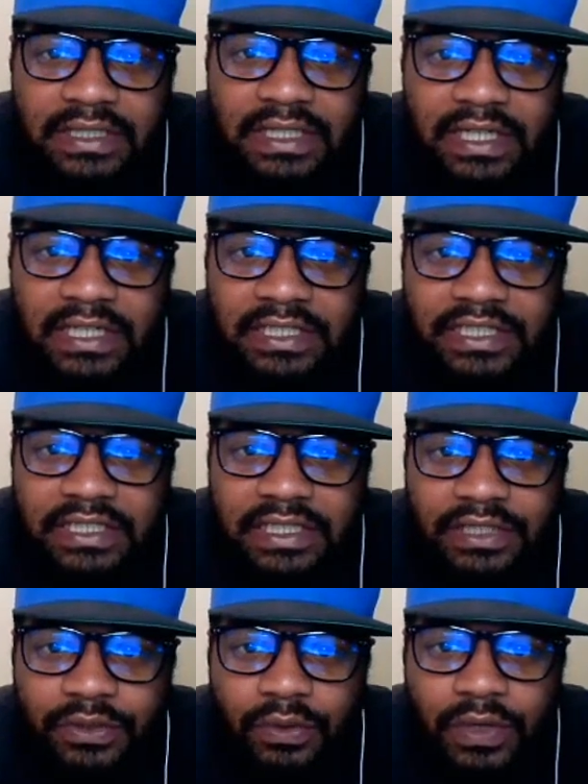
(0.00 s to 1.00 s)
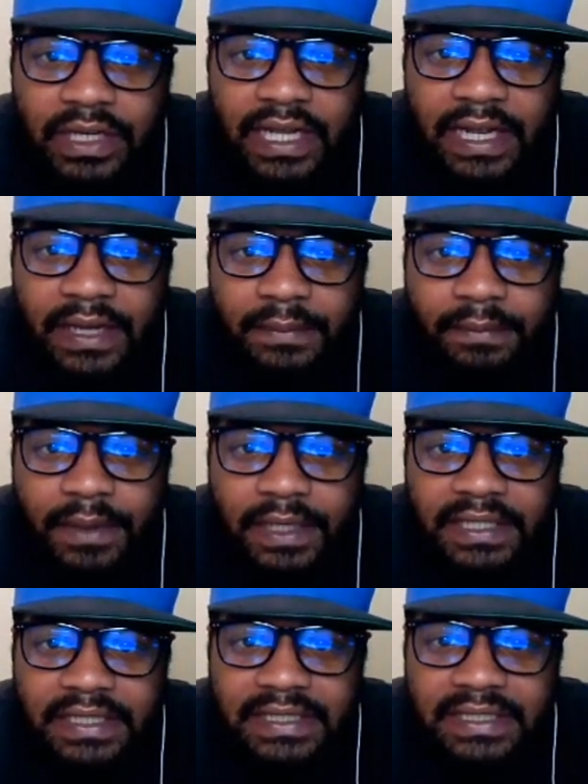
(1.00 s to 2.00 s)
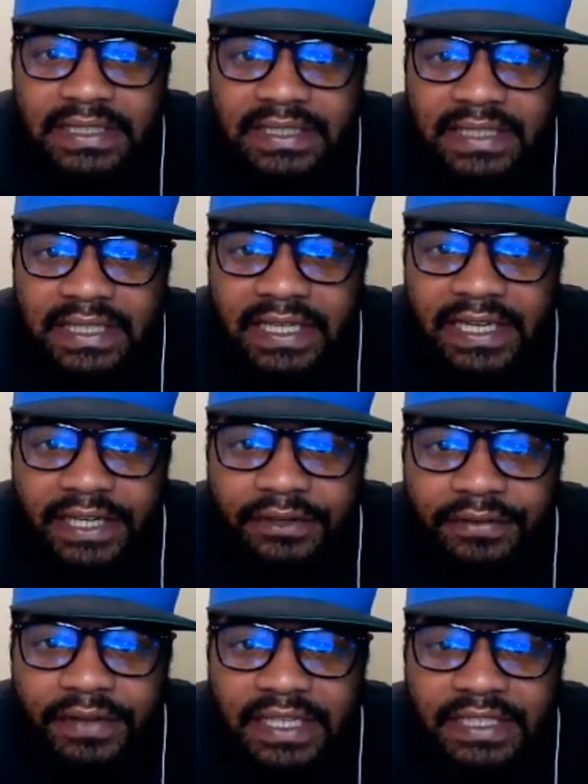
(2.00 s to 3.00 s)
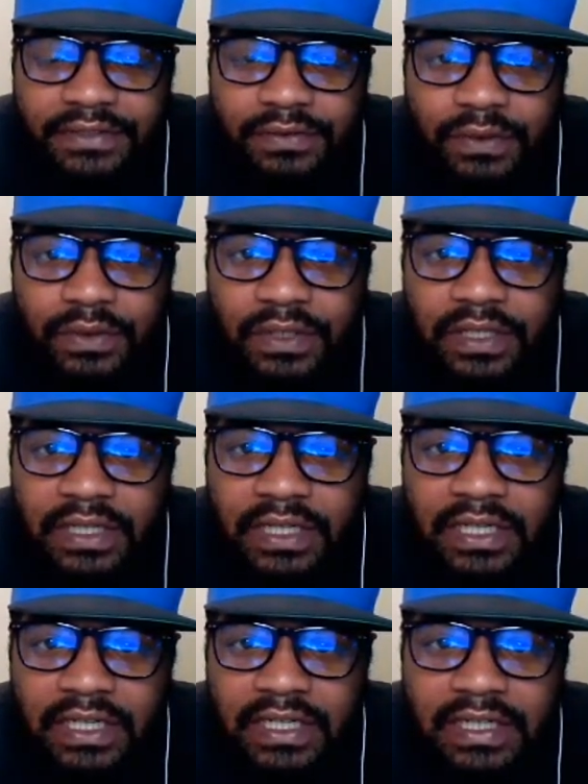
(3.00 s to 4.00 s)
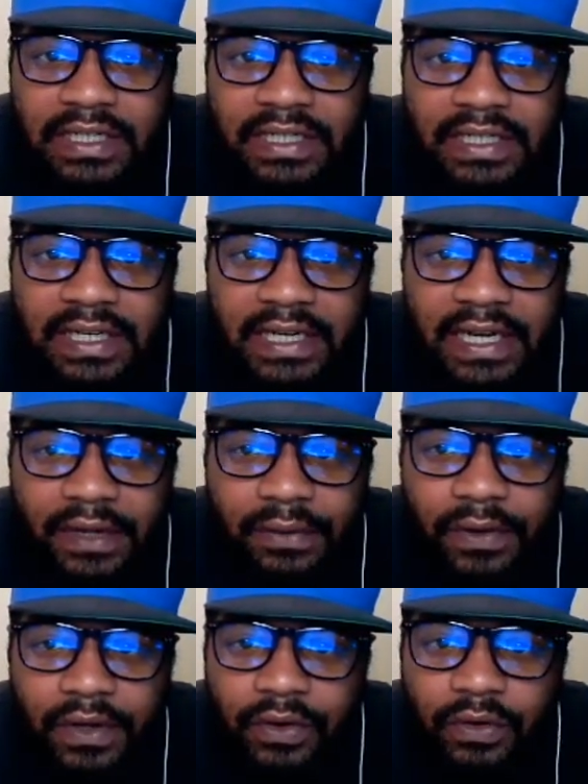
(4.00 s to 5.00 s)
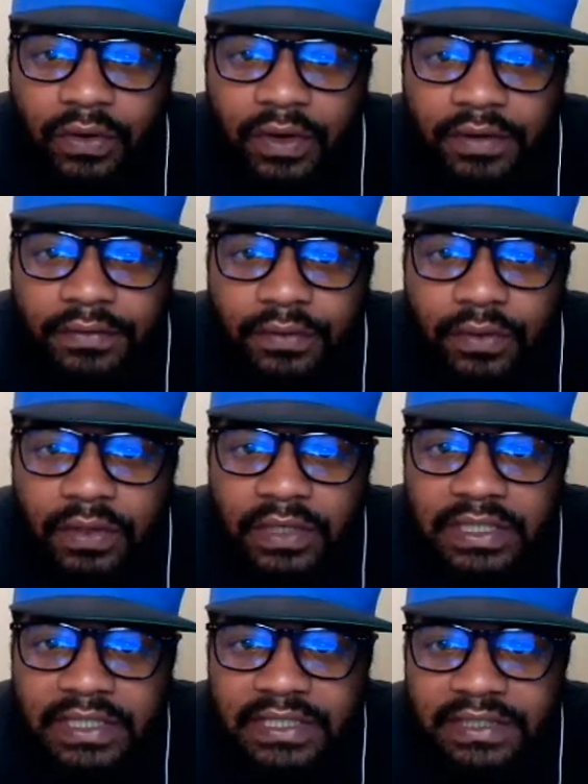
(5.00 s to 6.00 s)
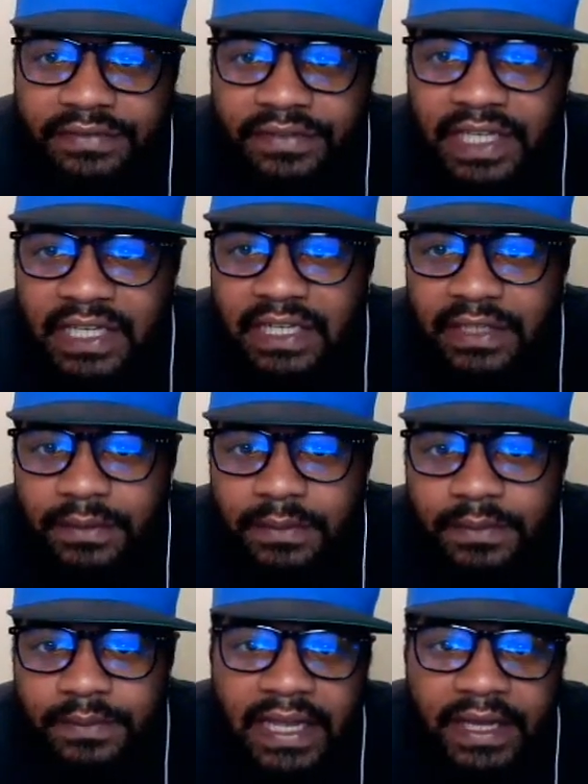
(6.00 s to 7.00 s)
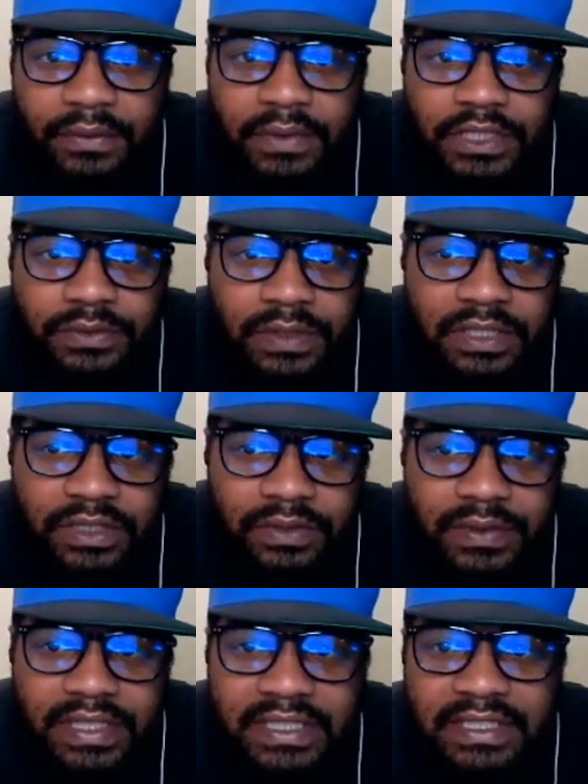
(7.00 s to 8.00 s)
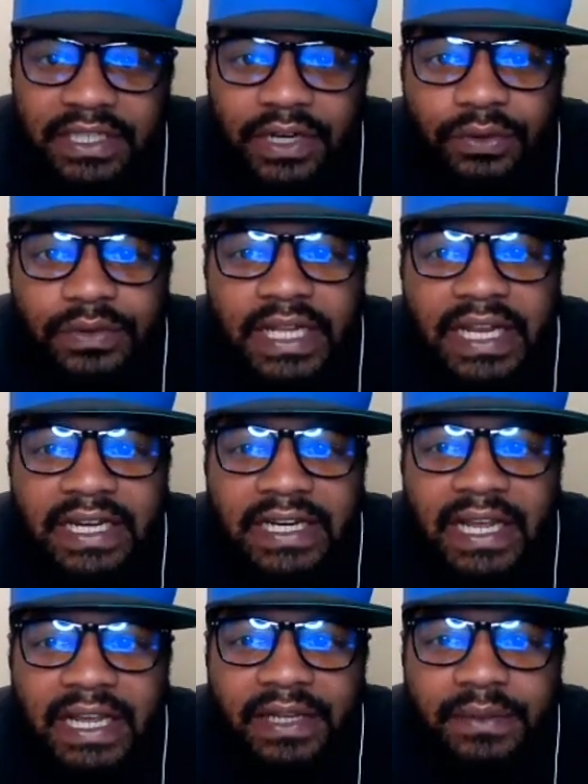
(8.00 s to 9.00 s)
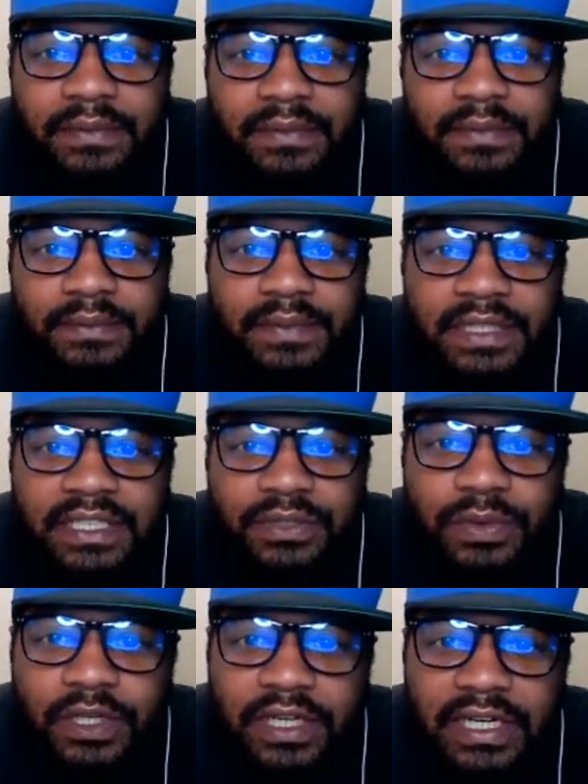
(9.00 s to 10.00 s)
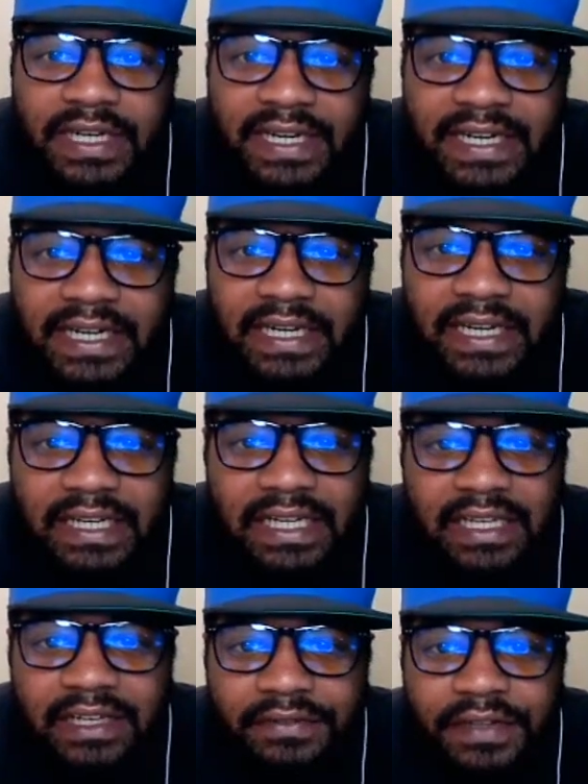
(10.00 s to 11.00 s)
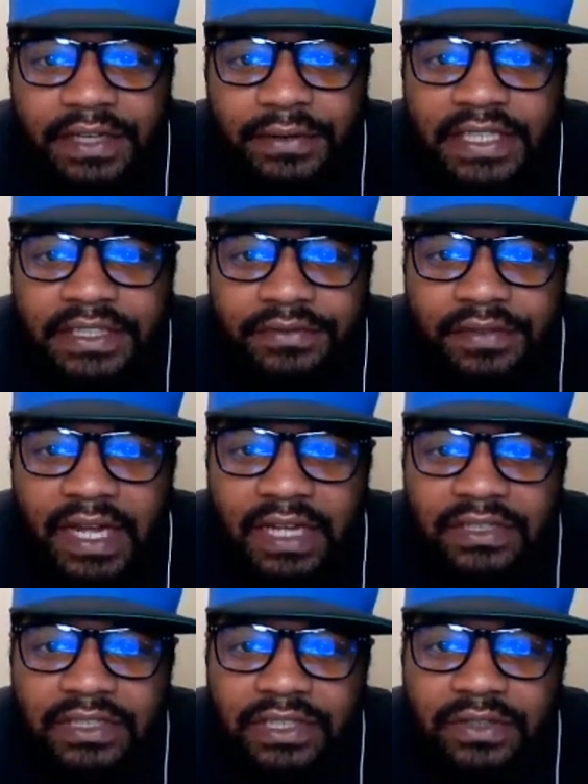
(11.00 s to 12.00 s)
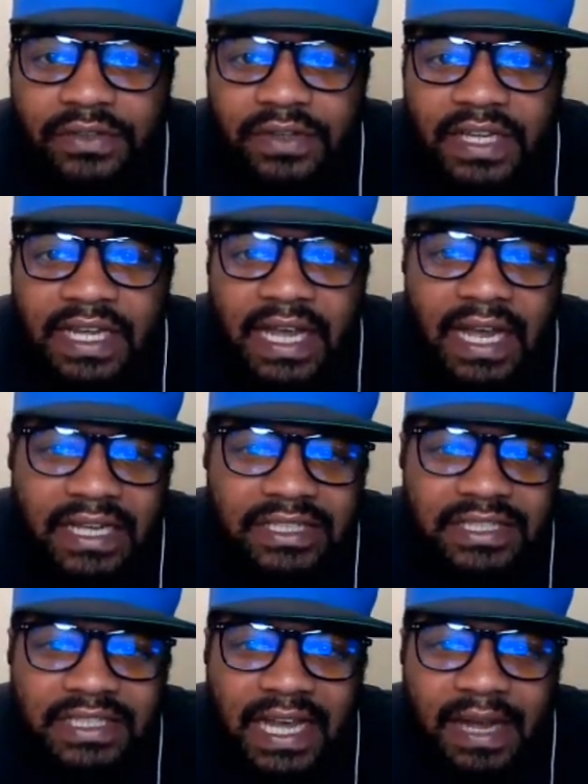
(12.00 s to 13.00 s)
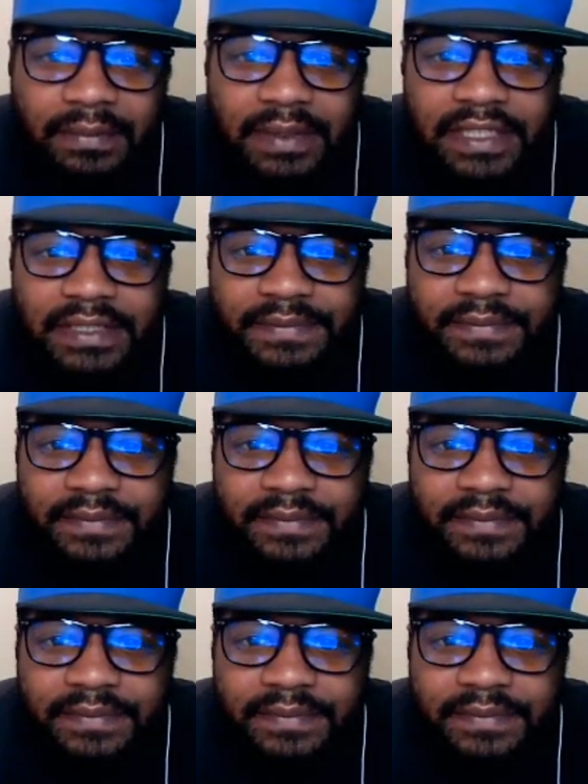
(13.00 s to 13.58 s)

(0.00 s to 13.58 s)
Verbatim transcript: Uh, just ignore that. But this is the interface for the network core for this V M. And what you want to do is note that name because we're going to need it in the configuration file. So I'll just copy it.